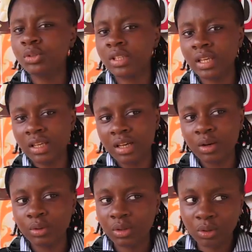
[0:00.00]
to thank
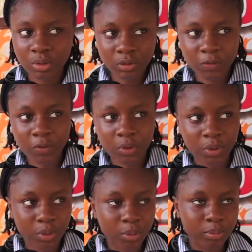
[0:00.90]
our Lord
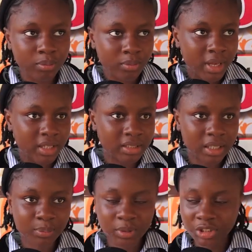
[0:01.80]
for
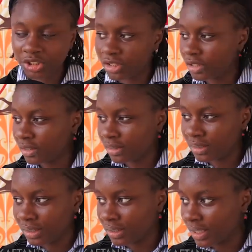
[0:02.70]
establishing
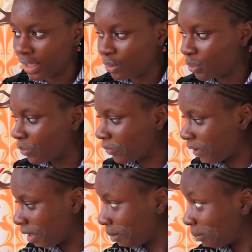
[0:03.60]
this kind of
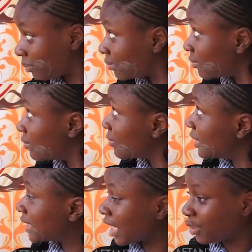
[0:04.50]

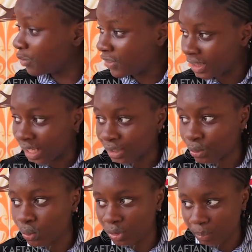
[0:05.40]

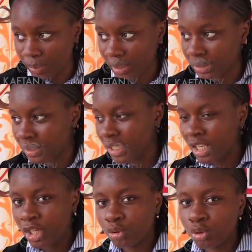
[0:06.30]
inter-school debates.
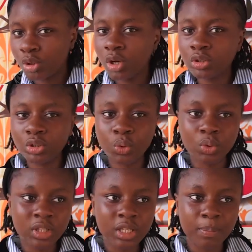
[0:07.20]
It will not
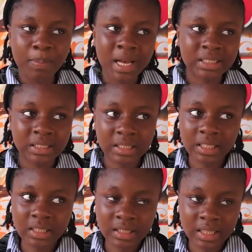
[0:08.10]
only impact
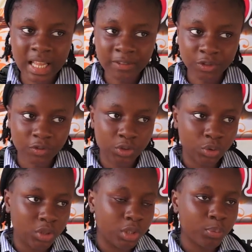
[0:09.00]
the lives of the
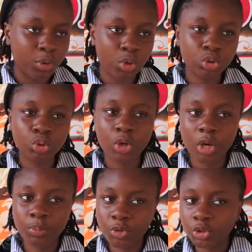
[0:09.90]
students, but also
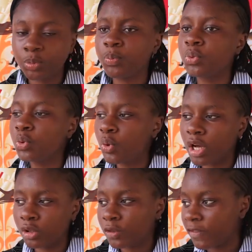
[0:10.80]
help those people who
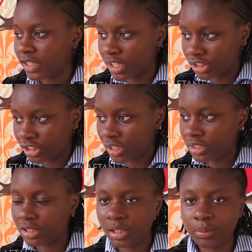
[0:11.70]
are not financially
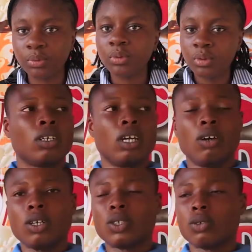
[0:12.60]
stable. I
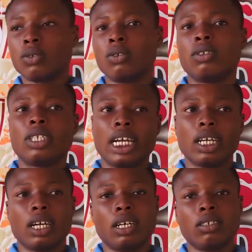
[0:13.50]
want to thank
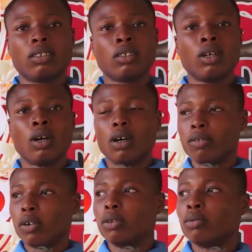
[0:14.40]
her
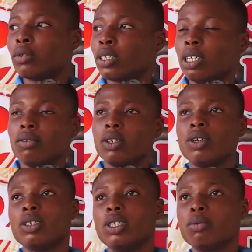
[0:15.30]
for giving
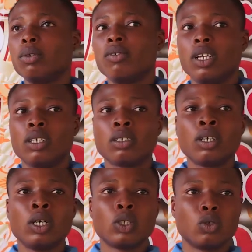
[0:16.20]
us this privilege
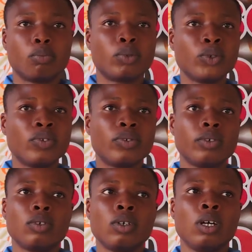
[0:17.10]
to prove
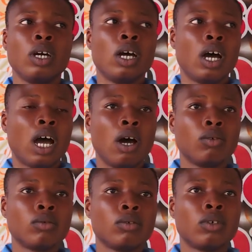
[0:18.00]

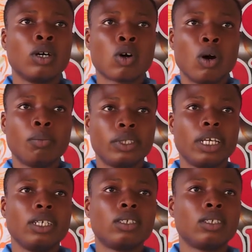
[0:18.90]
how
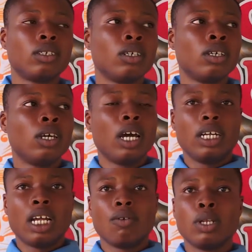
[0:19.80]
competent
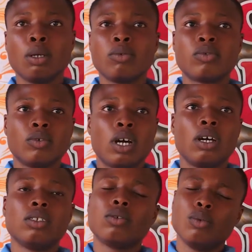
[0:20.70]
and available
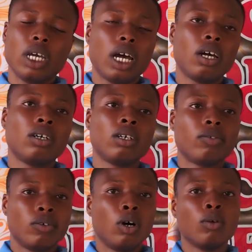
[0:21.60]
we are
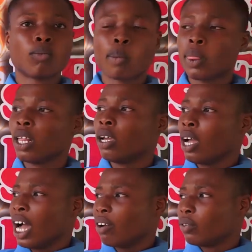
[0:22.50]
for
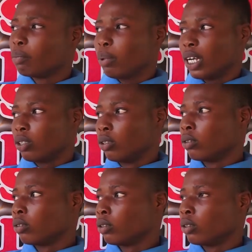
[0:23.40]
having passion
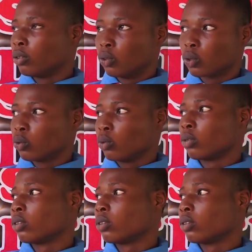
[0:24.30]
to school.